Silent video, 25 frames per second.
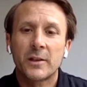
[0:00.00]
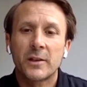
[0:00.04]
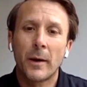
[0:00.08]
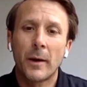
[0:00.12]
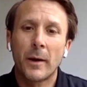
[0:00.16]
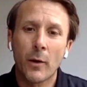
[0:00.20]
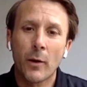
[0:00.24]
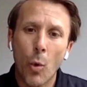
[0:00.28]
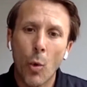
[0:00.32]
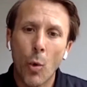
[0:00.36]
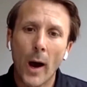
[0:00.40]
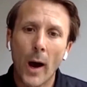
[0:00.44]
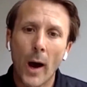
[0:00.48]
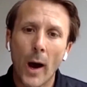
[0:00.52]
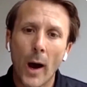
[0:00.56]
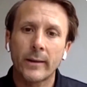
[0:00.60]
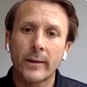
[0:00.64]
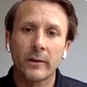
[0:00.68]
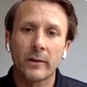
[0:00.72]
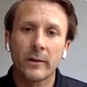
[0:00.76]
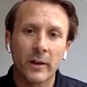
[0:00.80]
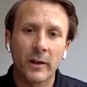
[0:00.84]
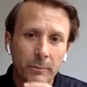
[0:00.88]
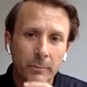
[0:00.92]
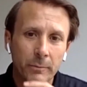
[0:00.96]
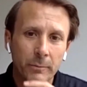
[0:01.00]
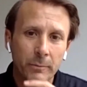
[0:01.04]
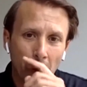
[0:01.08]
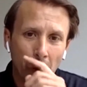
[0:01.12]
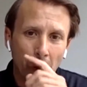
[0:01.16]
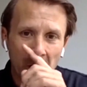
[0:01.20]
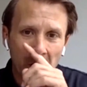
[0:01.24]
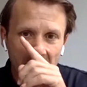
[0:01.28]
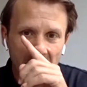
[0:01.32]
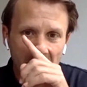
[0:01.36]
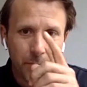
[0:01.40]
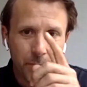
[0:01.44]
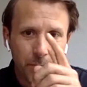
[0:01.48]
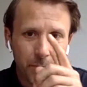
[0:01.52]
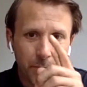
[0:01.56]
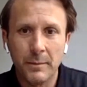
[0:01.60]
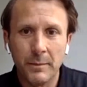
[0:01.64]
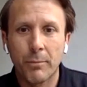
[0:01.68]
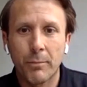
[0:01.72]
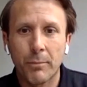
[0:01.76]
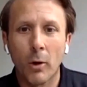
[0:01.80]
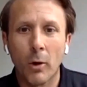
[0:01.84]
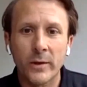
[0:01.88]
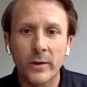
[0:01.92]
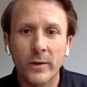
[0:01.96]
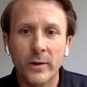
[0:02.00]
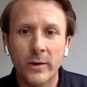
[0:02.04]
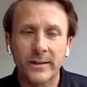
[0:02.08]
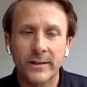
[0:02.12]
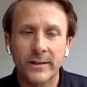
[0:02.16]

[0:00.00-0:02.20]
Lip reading: is very wide and is very big. People